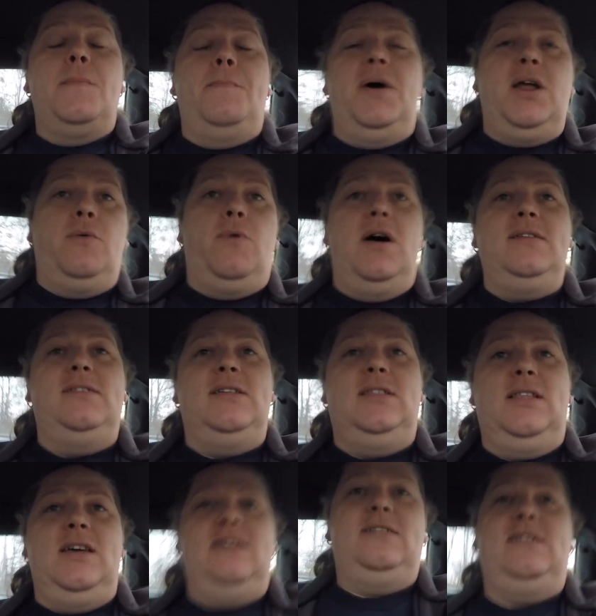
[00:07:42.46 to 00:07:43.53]
but it wasn't
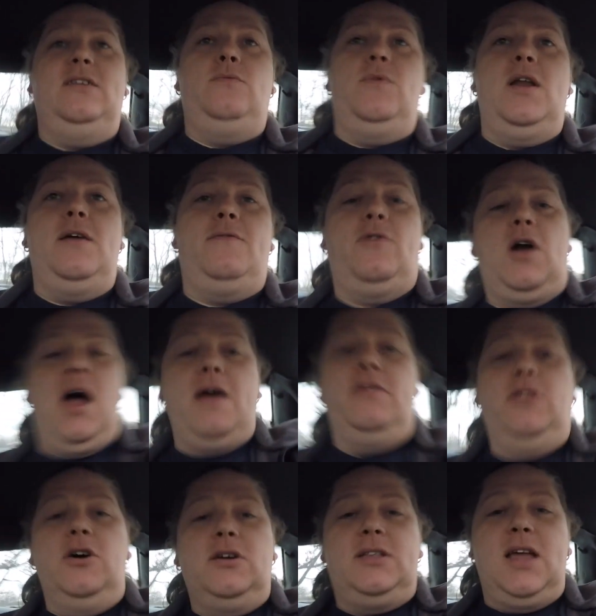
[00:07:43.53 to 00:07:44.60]
listed whenever I
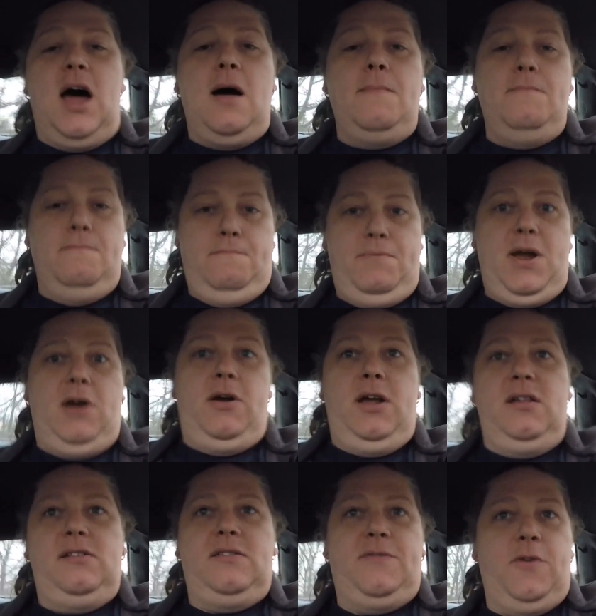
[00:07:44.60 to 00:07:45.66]
looked up
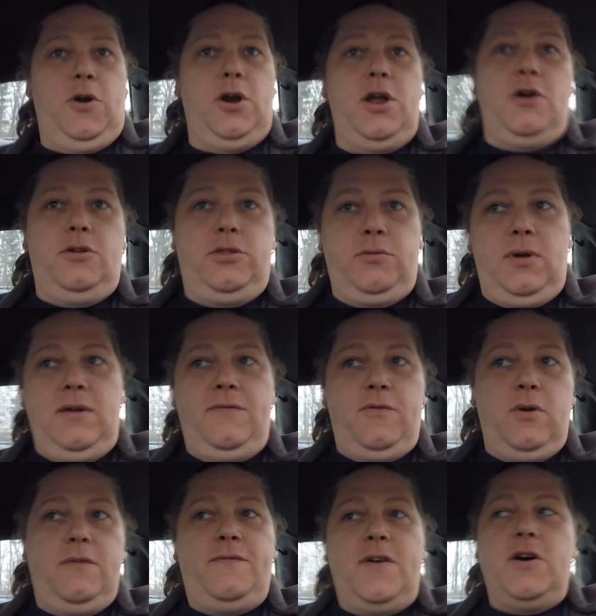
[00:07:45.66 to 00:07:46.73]
bearings for an 03
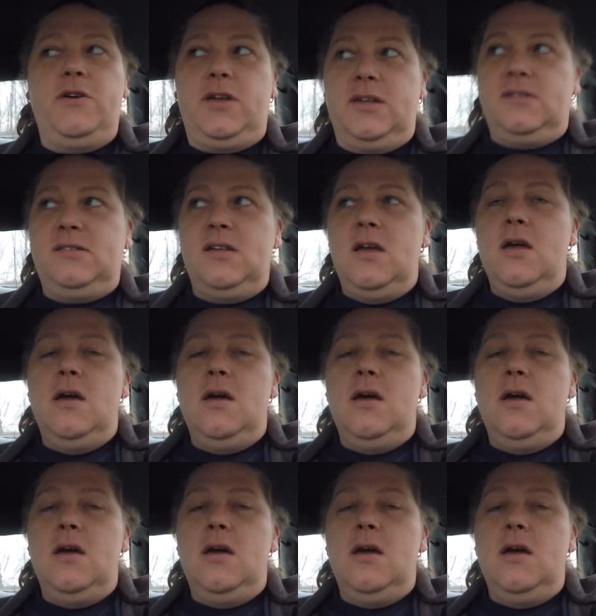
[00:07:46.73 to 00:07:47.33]
Ford Focus.